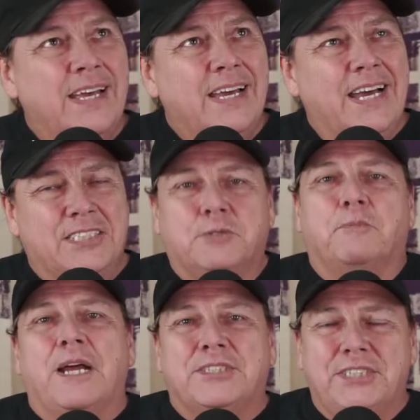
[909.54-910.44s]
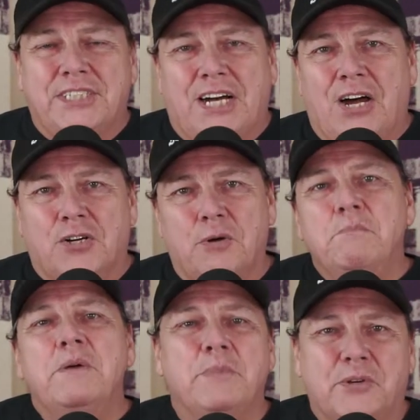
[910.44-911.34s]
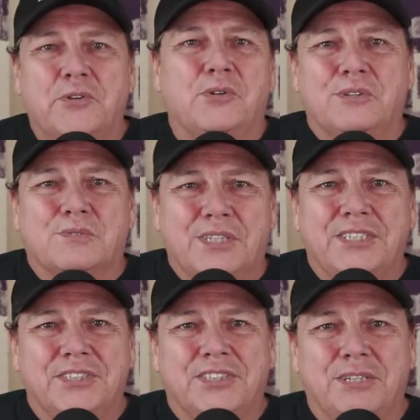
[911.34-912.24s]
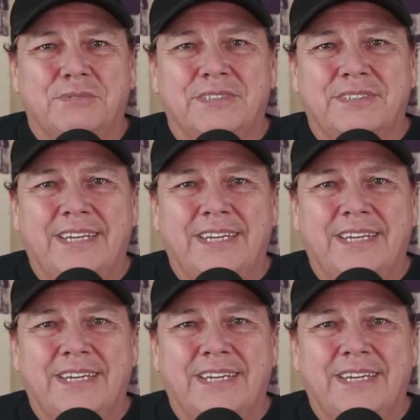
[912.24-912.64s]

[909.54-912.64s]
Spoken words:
expressing our commitment to those relationships.